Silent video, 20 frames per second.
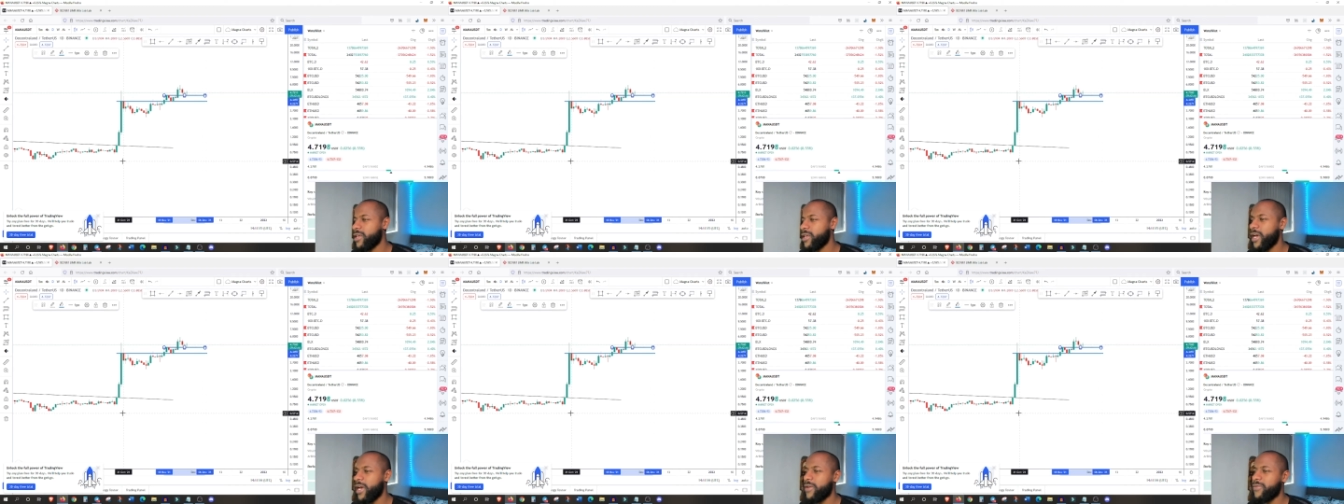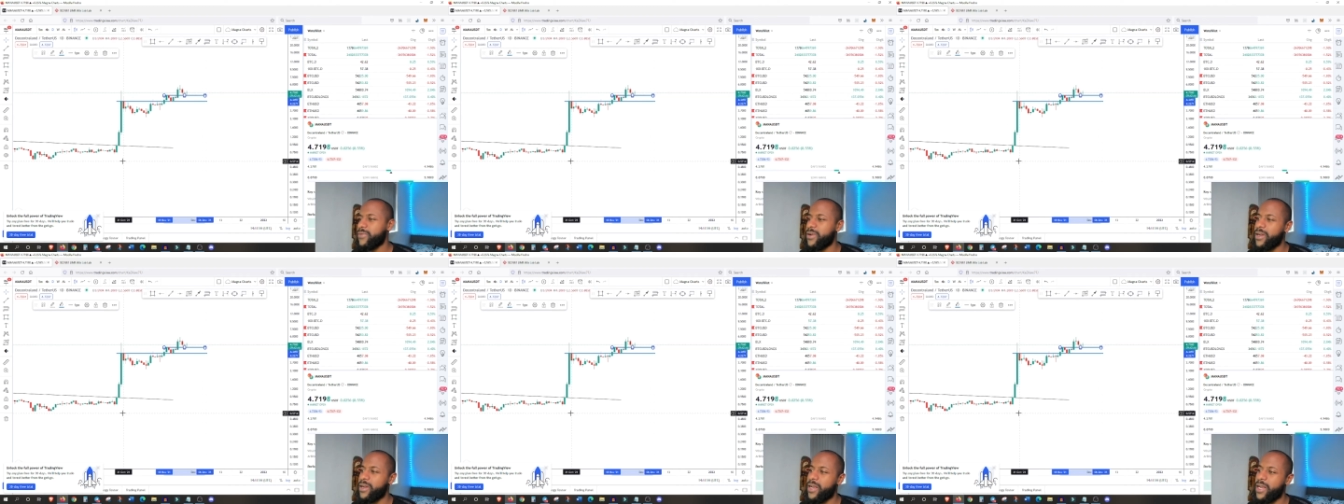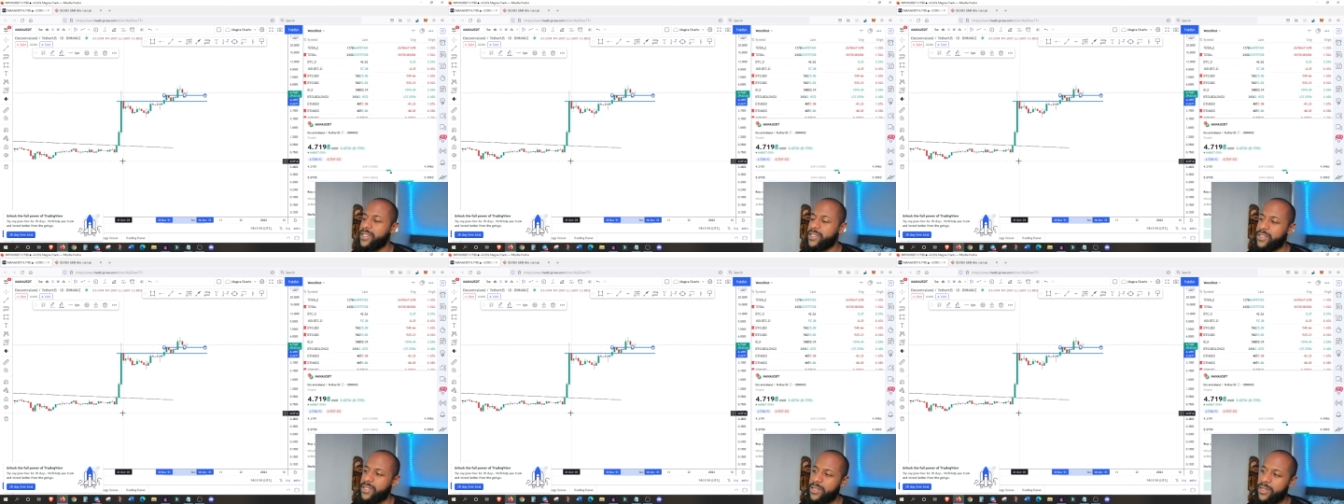so they
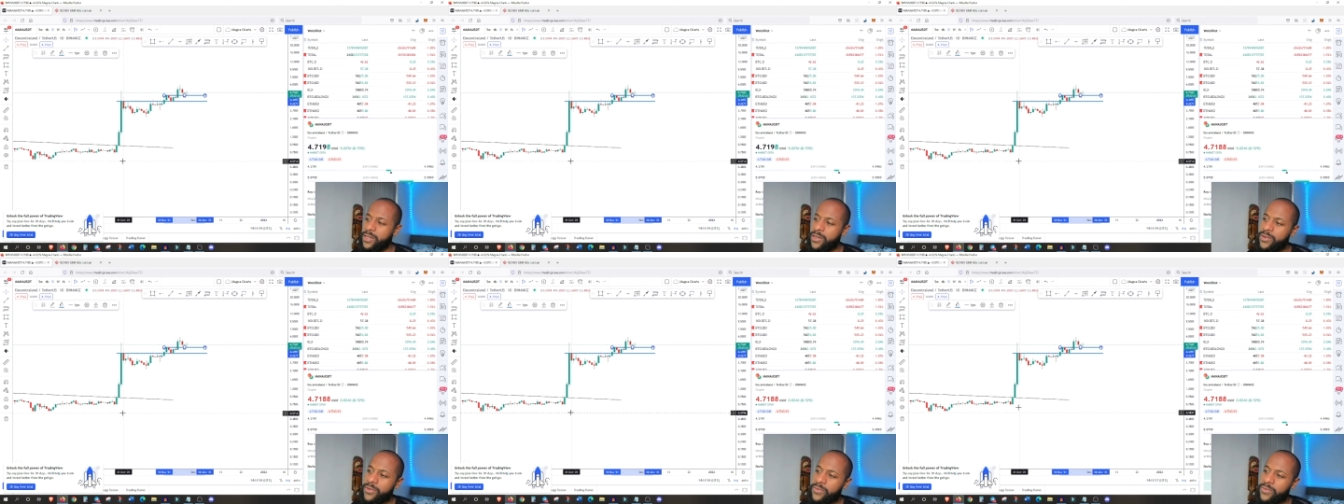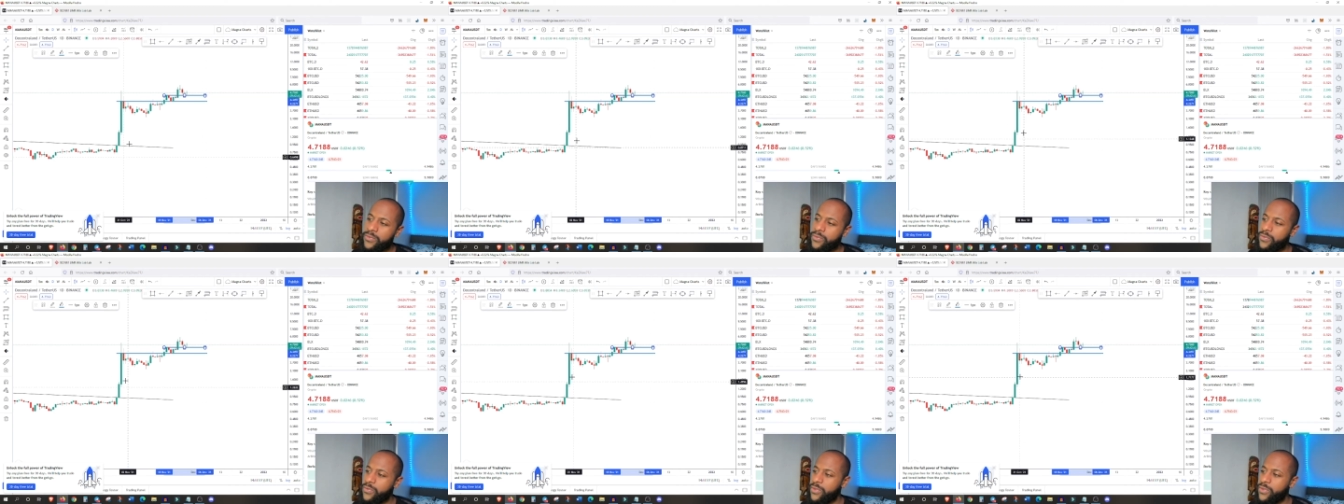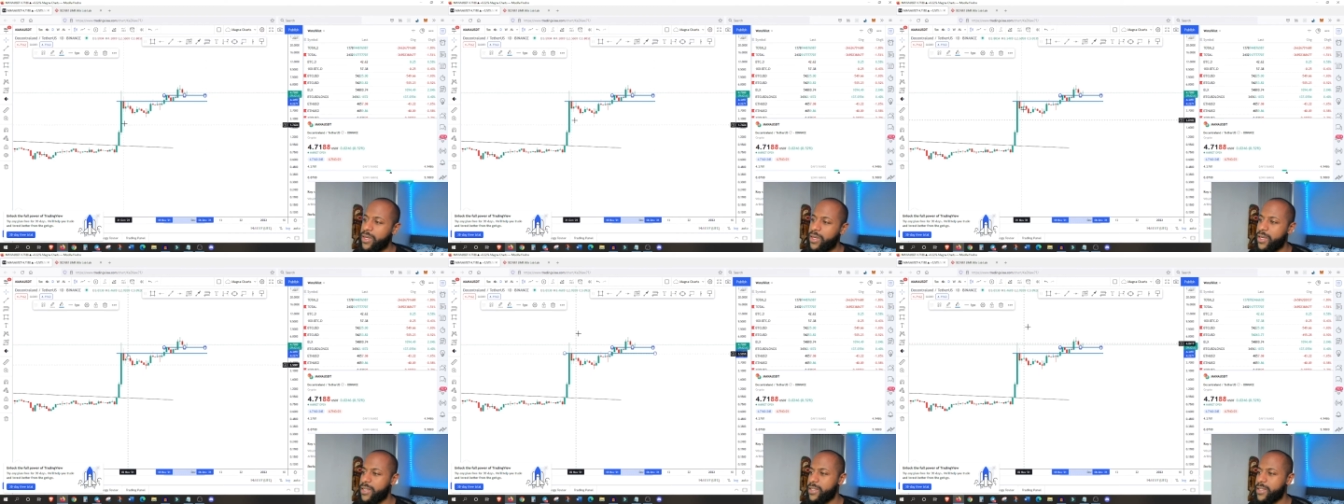have less
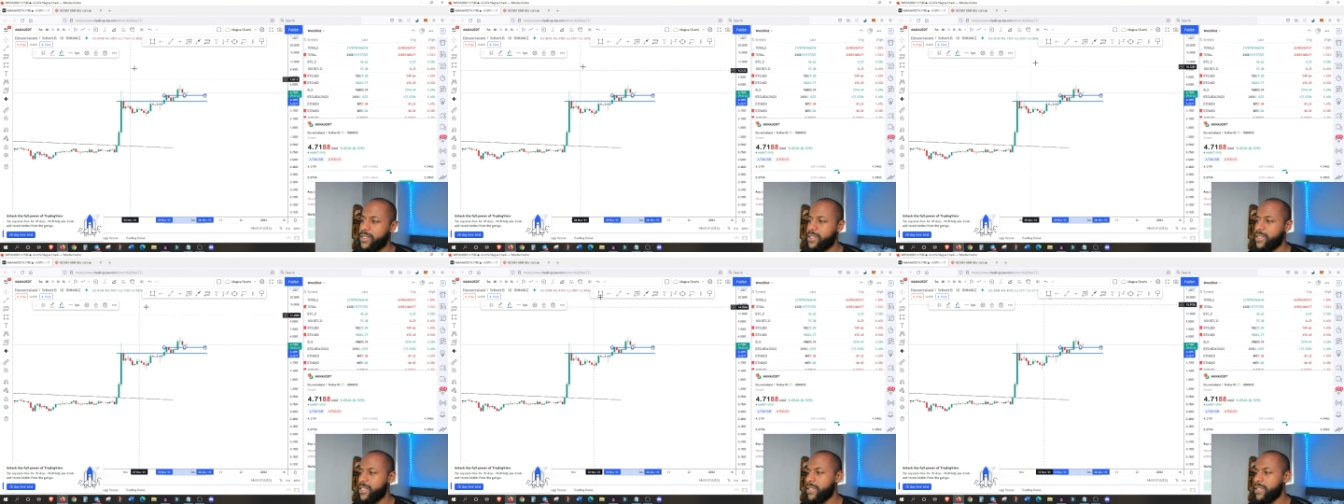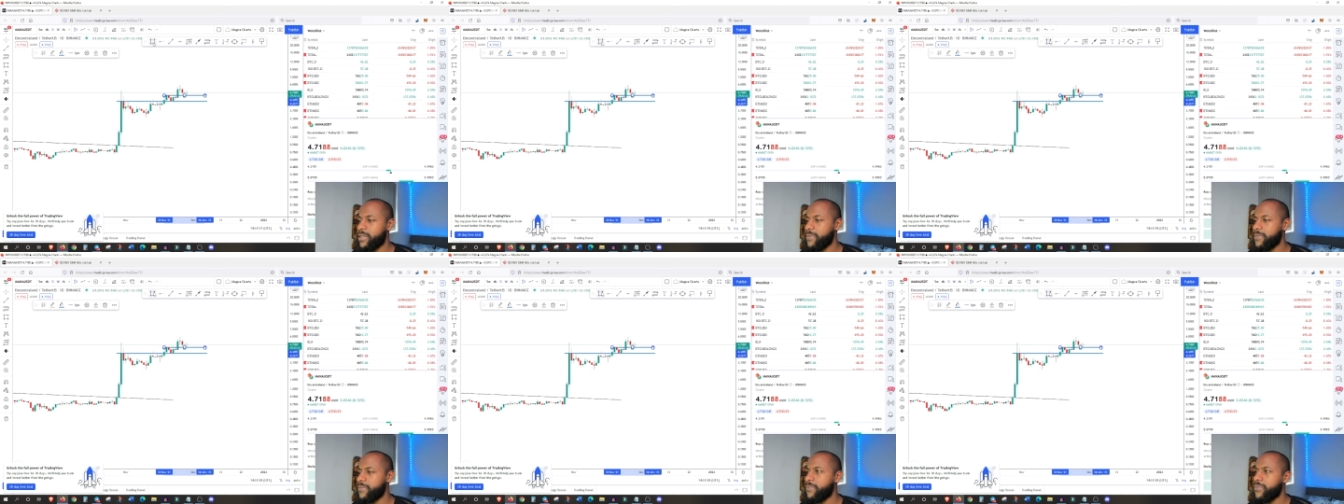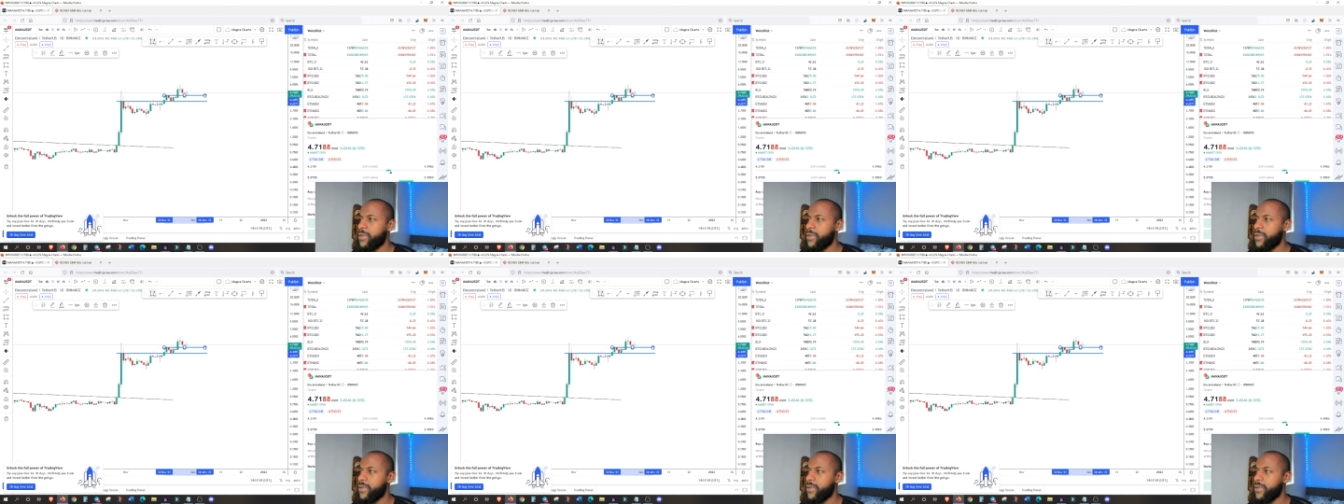validity.